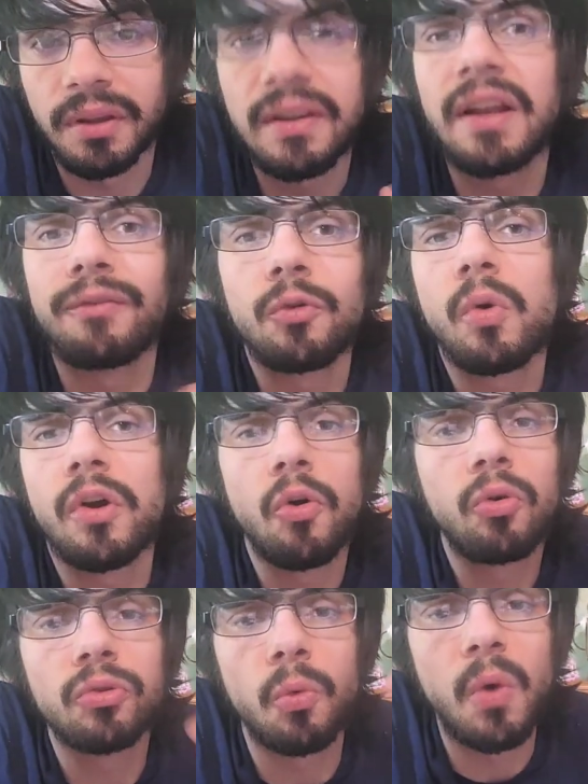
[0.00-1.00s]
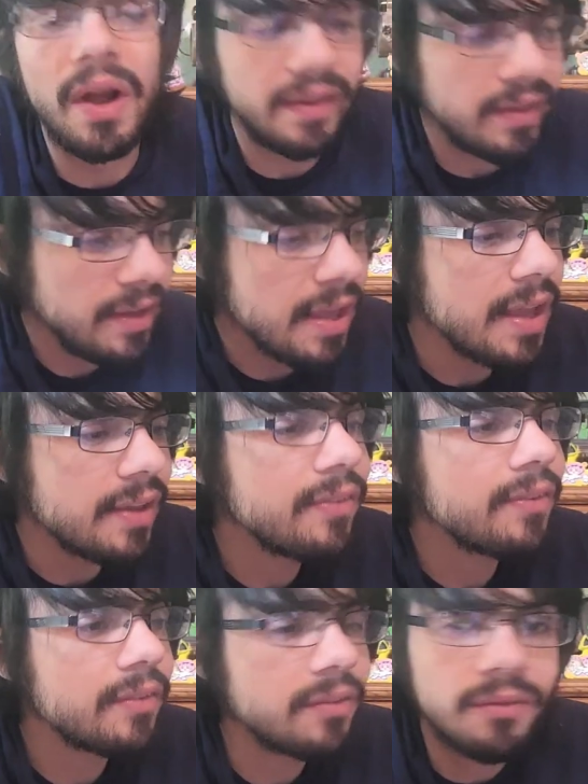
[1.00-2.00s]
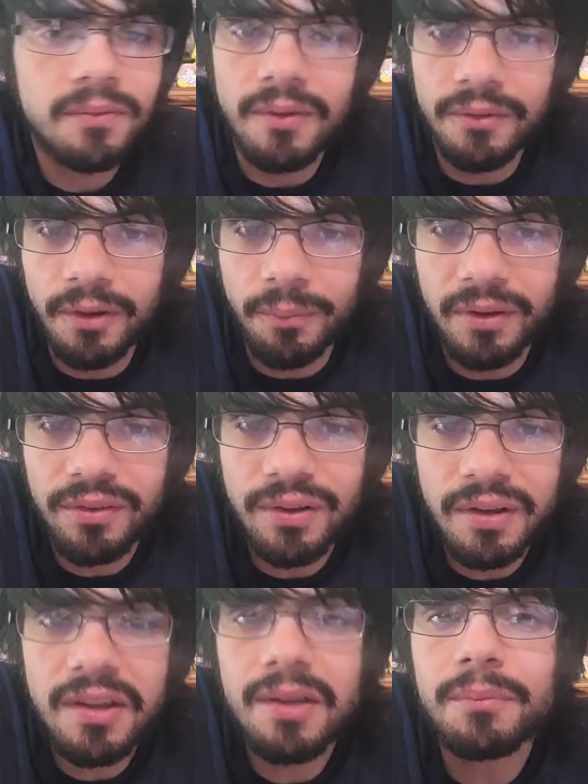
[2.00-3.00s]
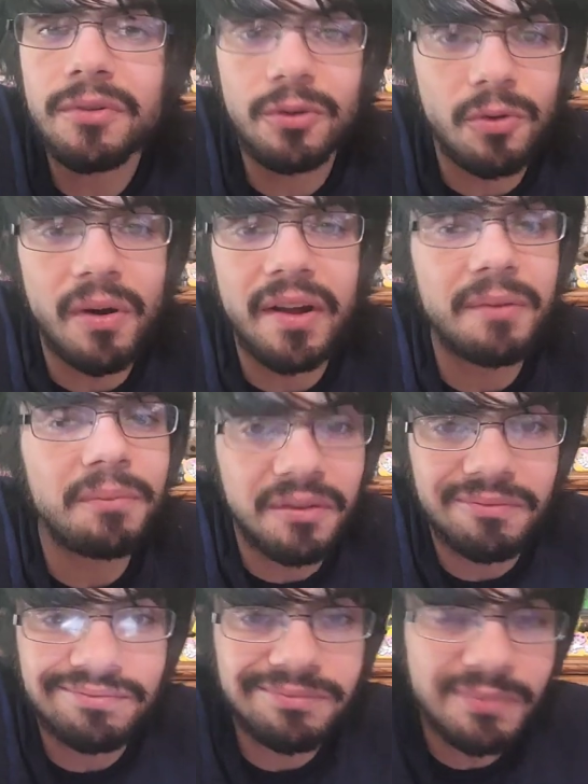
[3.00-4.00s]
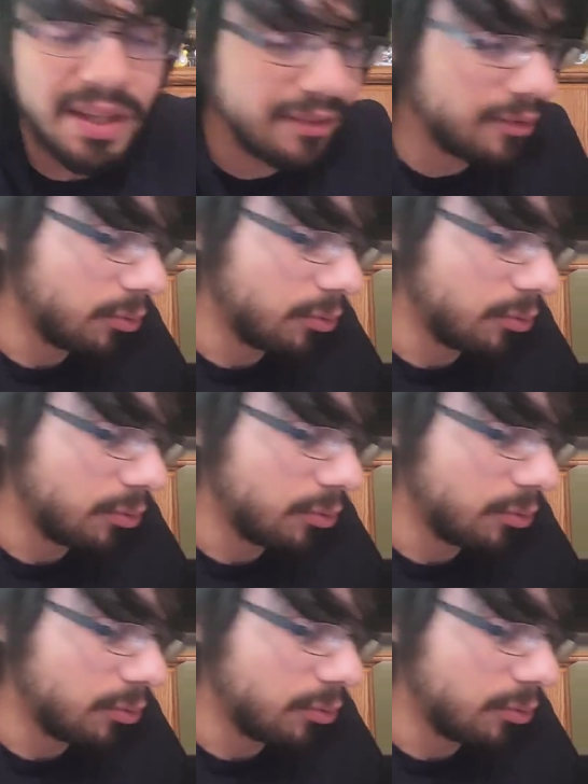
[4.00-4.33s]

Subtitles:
Then if you want to own the white case of your PS5 games, go ahead, but makes no